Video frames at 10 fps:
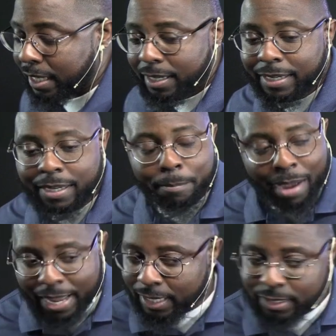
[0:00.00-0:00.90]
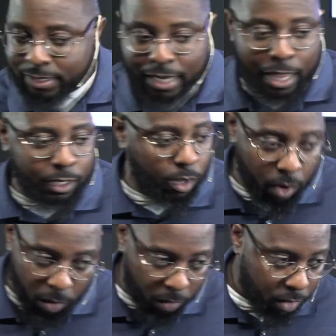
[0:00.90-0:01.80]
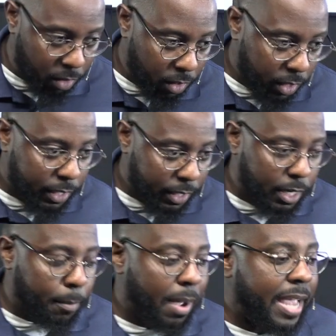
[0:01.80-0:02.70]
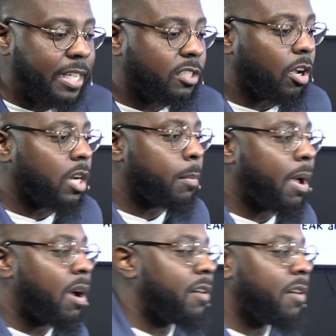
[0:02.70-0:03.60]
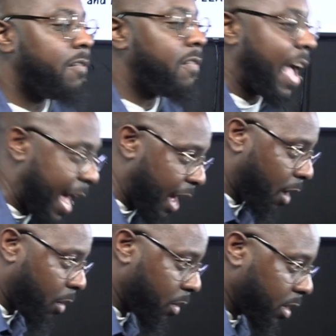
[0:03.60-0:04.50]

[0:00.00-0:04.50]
said Nehemiah is not law. Nehemiah is talking about a vow,